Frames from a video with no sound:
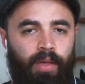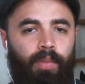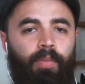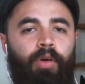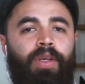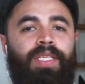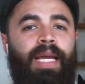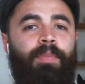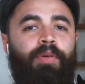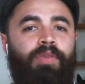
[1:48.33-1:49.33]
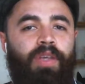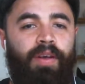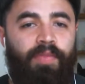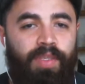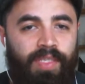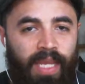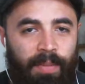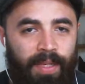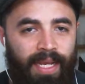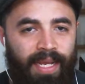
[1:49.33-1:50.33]
more examples of the
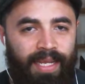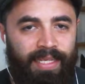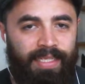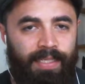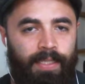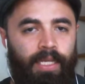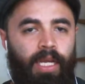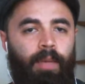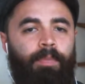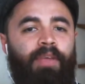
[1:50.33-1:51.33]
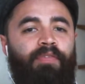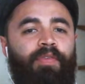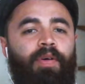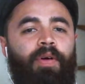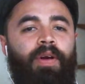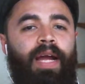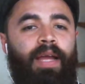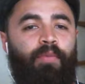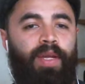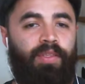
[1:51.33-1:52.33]
same kind. Before I
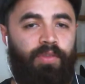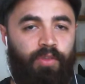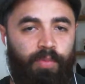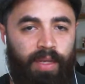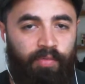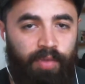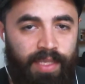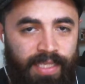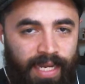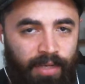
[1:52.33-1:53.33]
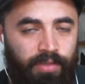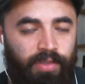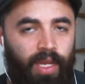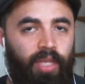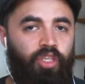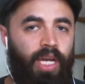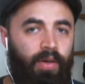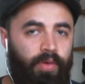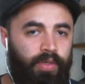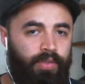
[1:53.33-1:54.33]
went to my friend's house, I
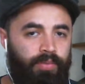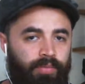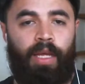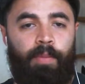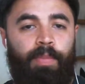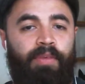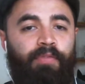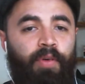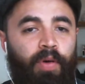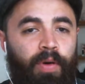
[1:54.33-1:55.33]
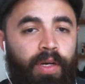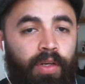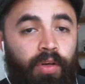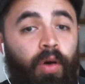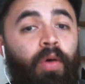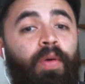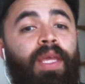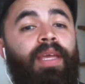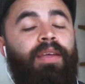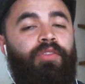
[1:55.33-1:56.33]
showered. Before
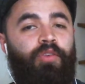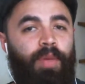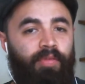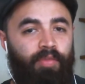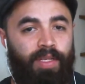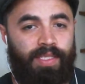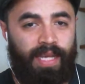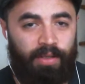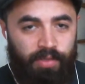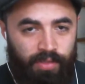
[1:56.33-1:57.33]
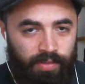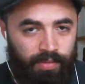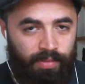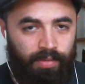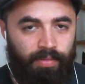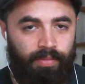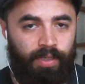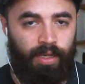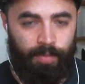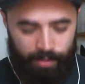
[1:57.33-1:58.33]
going to my friend's house,
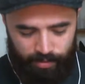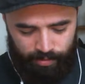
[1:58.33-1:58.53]
comma,